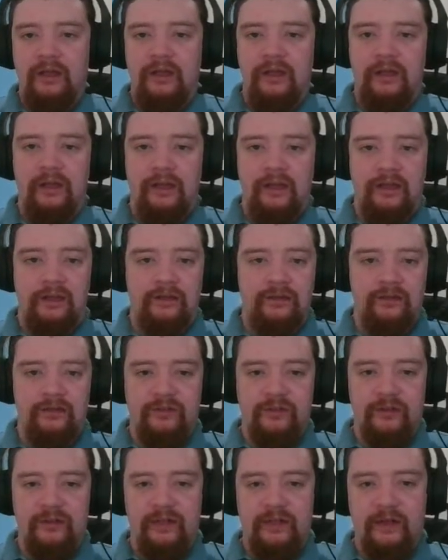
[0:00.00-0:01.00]
and
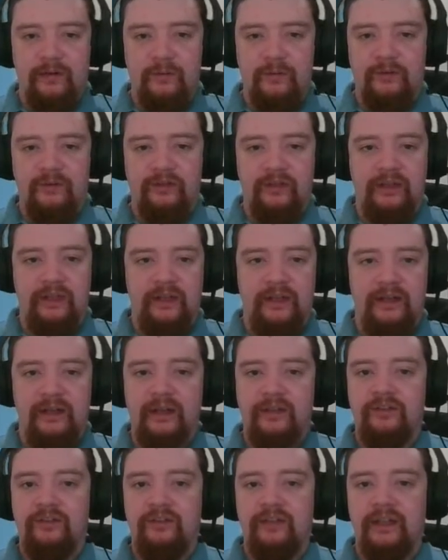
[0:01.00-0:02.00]
now we see
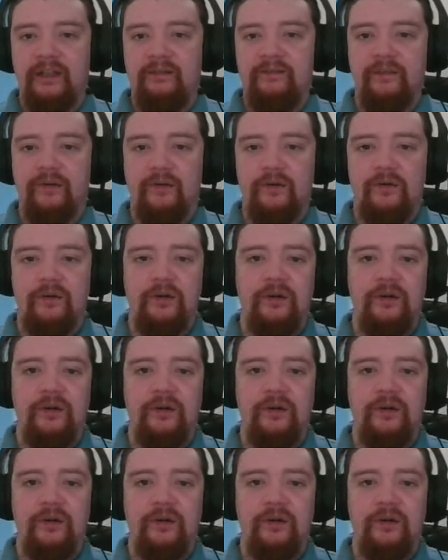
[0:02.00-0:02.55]
knight to e4